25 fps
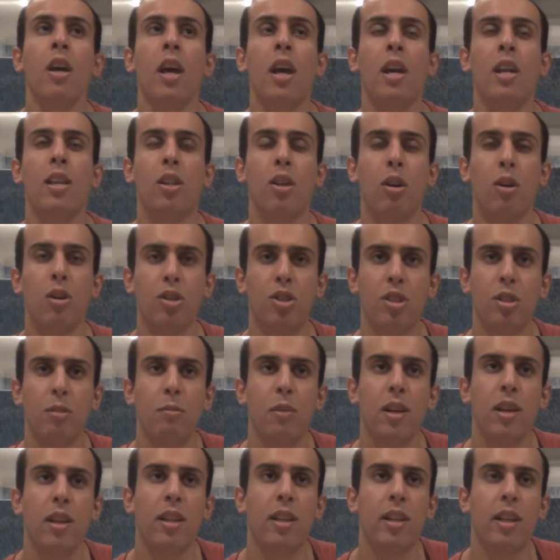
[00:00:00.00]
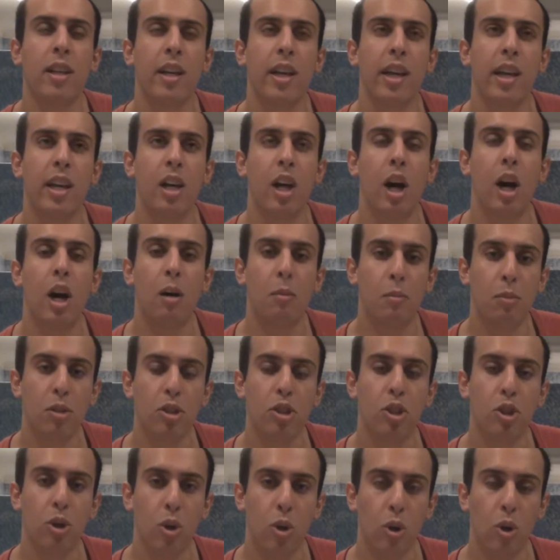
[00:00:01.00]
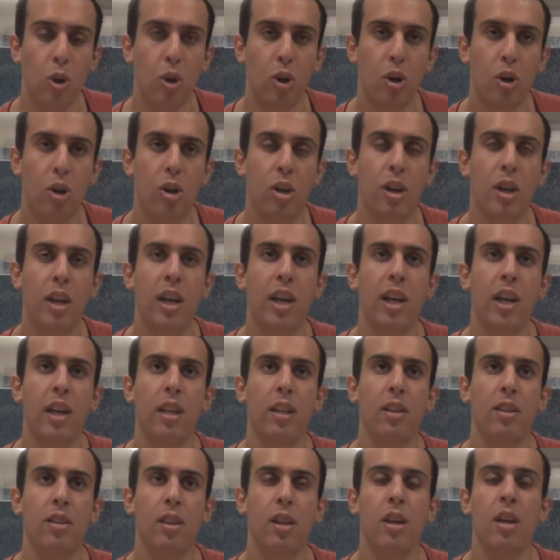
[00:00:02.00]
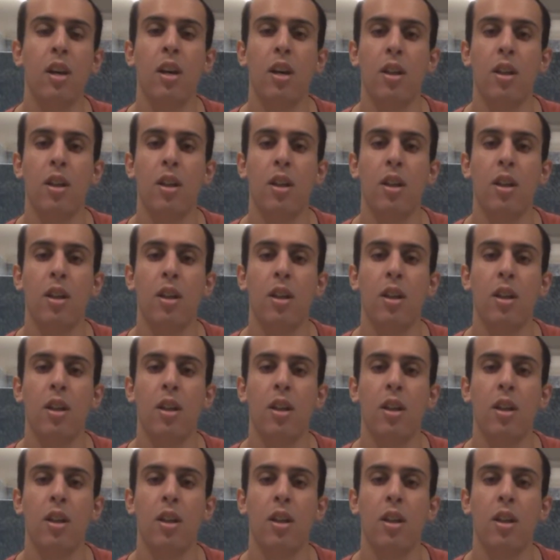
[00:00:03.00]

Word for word: and they also made like Armored Core and